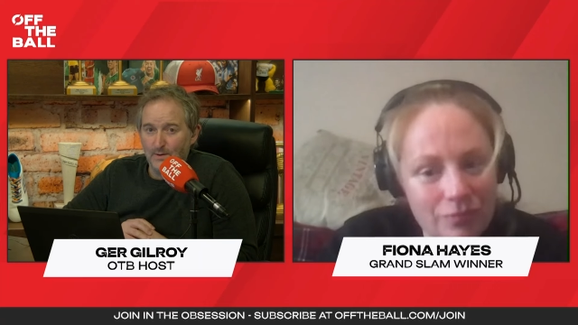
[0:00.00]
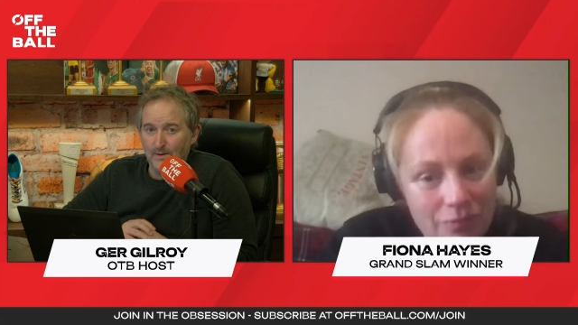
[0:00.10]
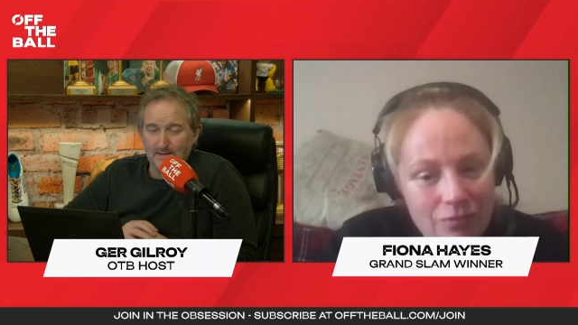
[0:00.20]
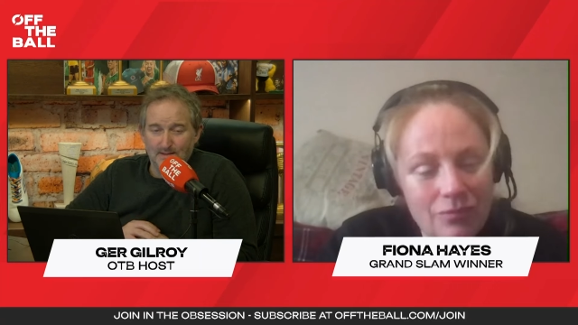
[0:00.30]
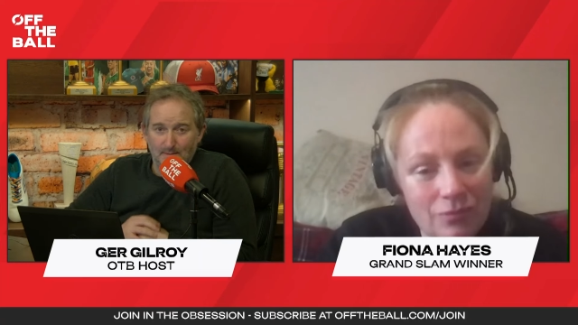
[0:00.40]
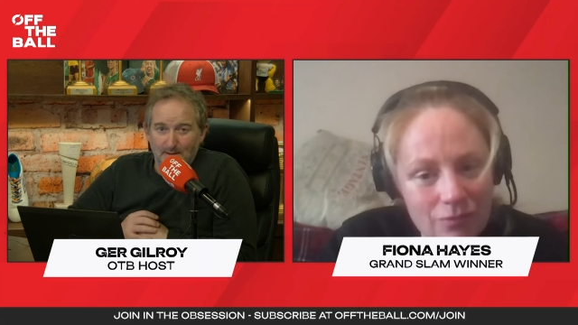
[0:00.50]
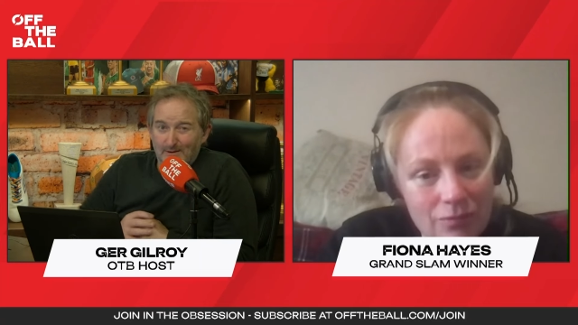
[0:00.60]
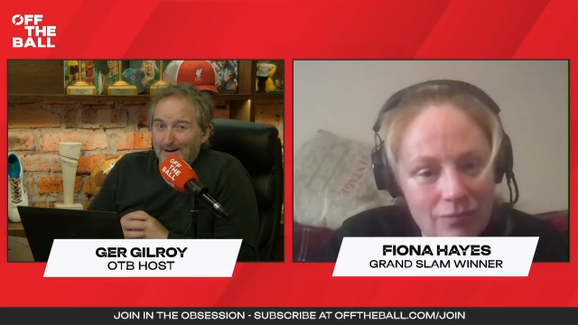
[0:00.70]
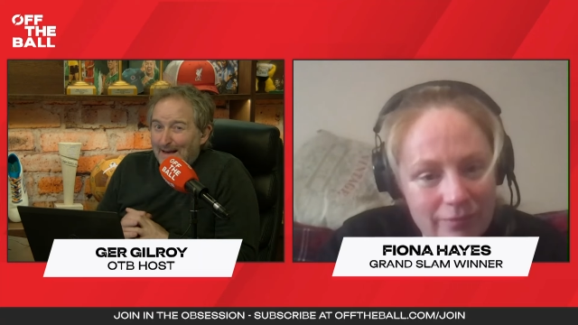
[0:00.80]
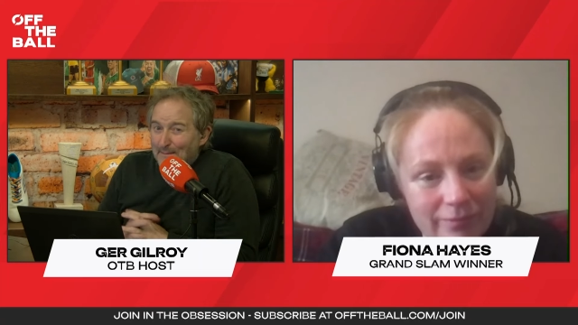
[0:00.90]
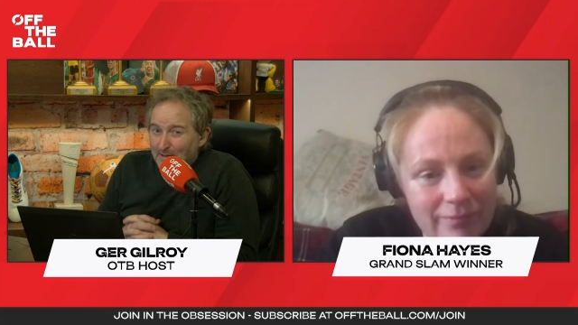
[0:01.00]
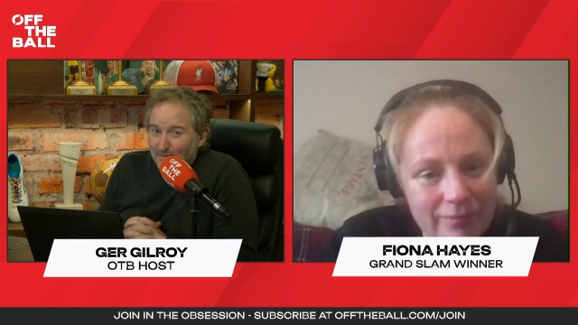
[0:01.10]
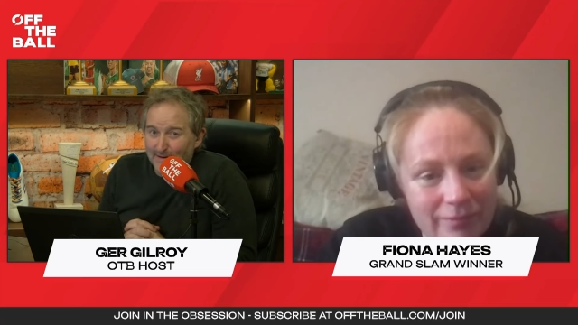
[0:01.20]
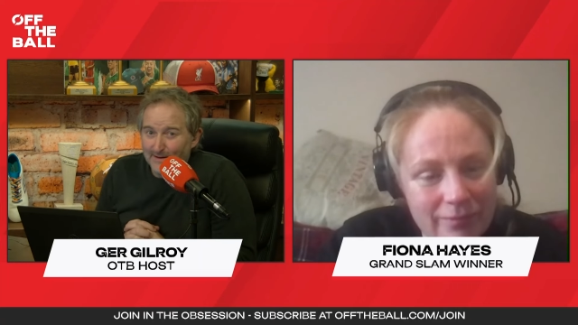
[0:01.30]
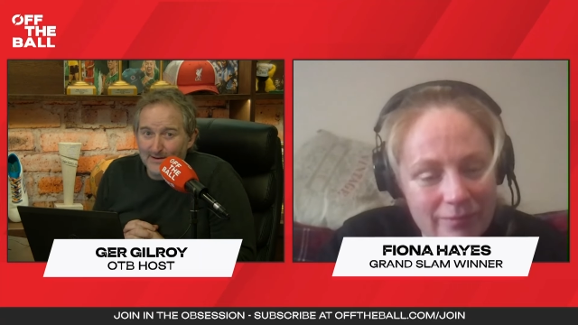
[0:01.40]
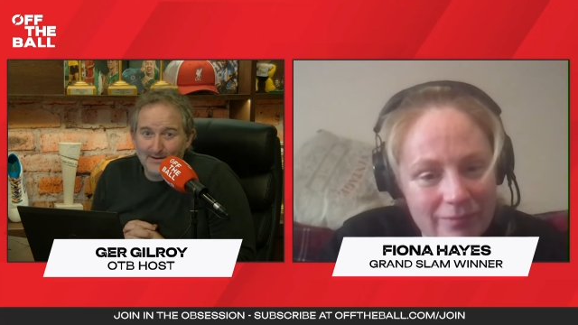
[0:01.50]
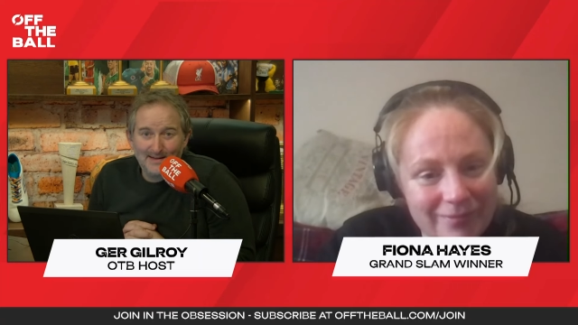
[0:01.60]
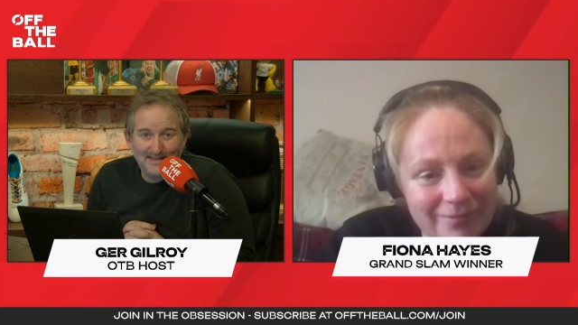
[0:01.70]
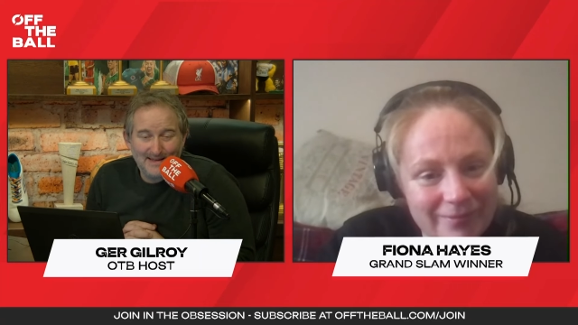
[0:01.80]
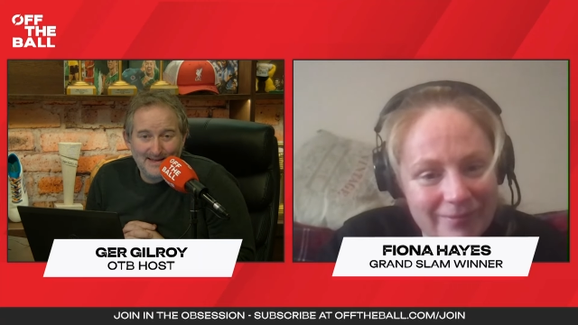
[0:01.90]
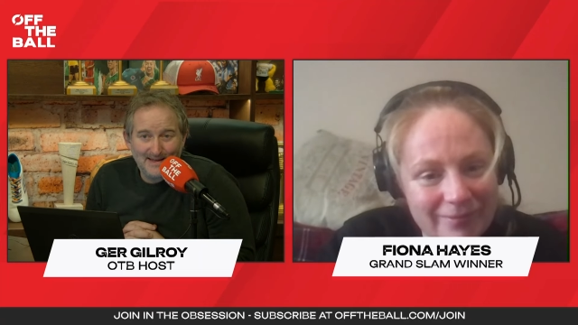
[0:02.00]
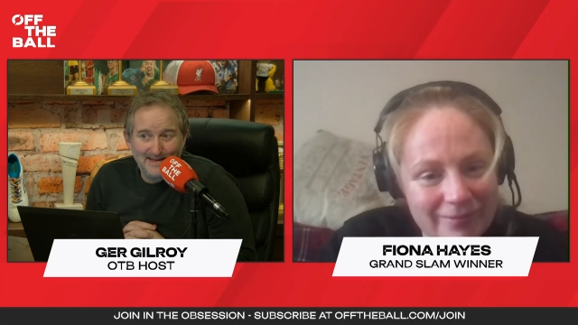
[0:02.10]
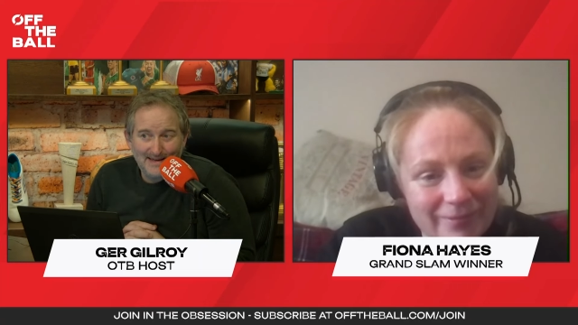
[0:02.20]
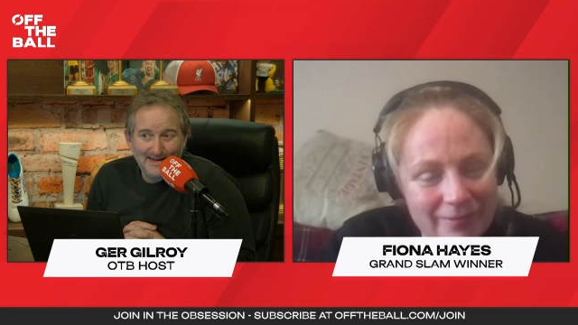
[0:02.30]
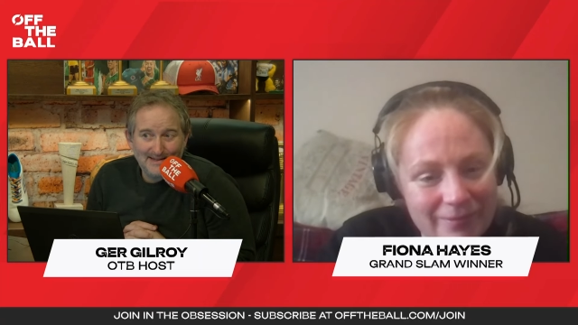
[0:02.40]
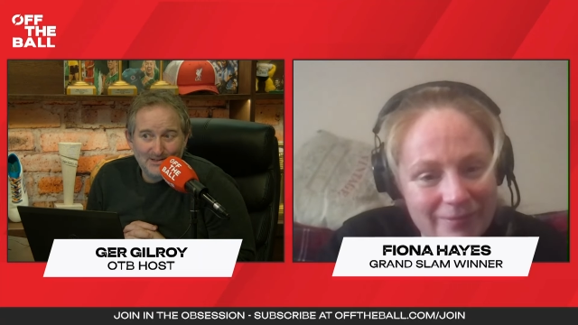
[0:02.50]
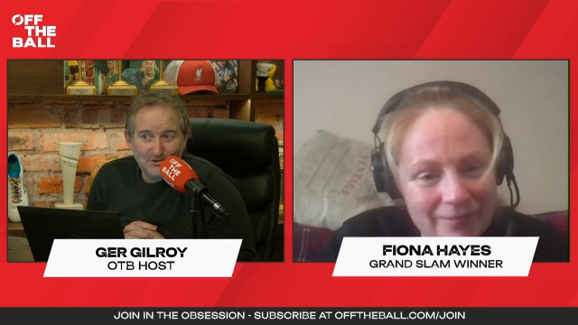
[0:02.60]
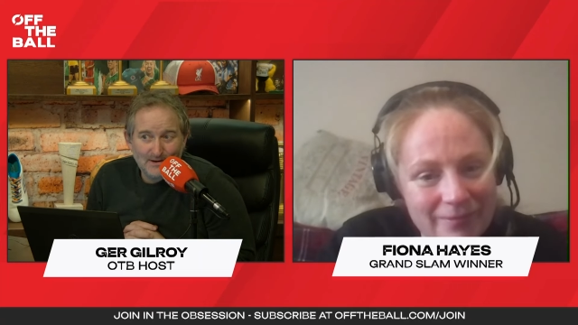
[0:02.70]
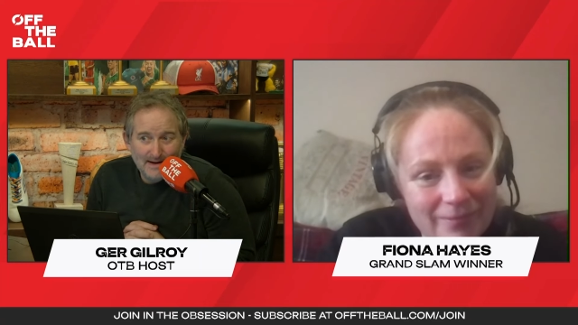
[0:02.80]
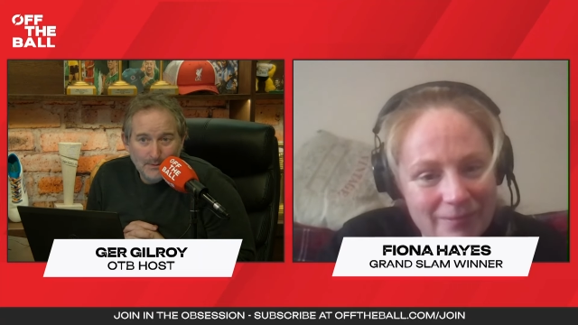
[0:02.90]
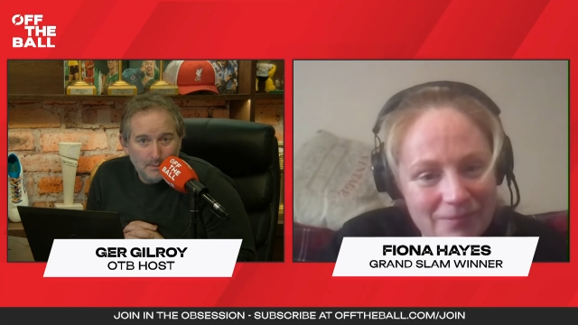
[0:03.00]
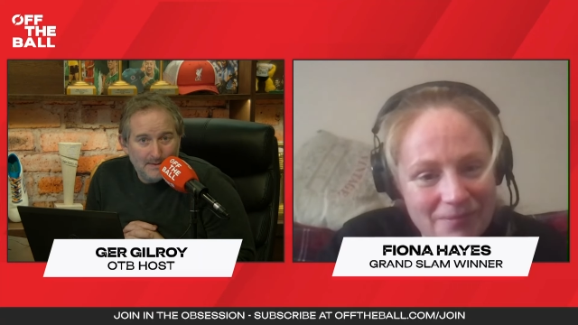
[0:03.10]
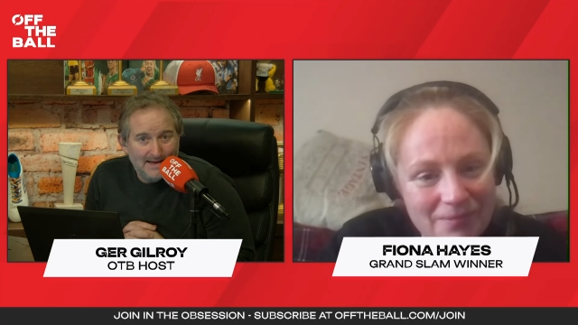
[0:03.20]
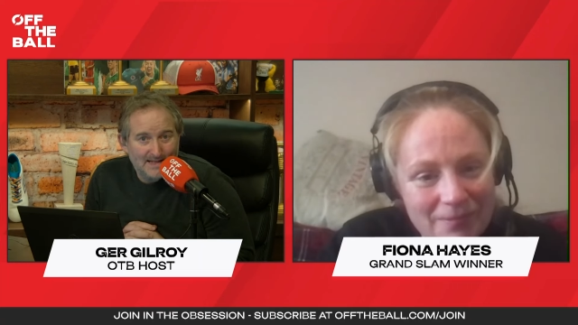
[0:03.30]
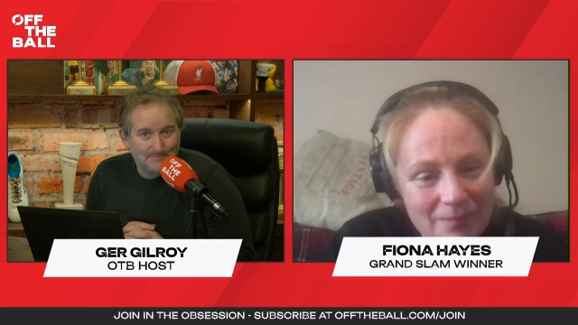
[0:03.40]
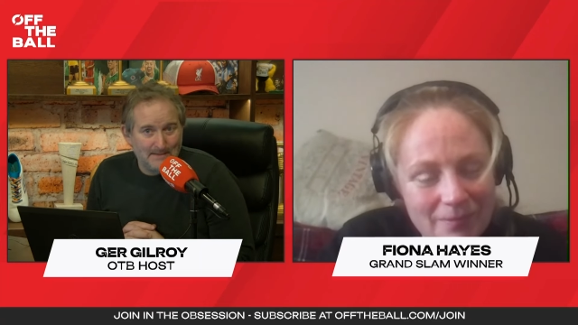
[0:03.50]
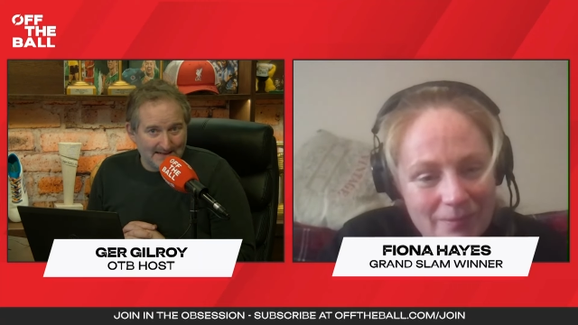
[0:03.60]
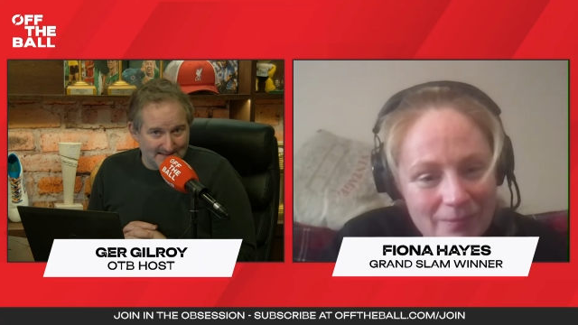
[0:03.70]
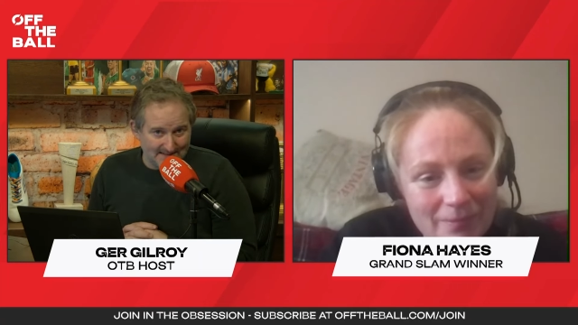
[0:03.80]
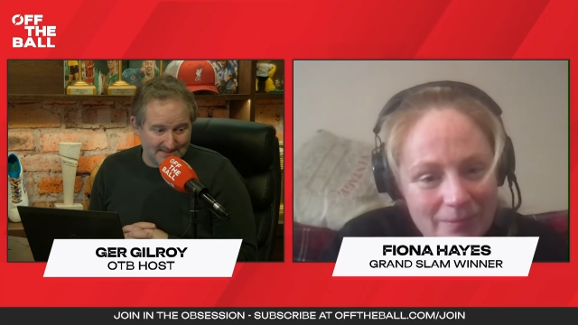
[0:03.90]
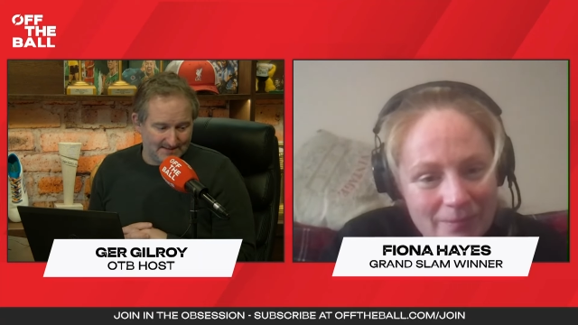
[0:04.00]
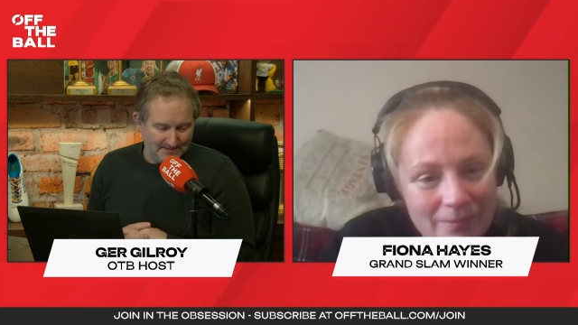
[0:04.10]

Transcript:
Speaker 1: it's going to be a great atmosphere. The English crowd will be expectant.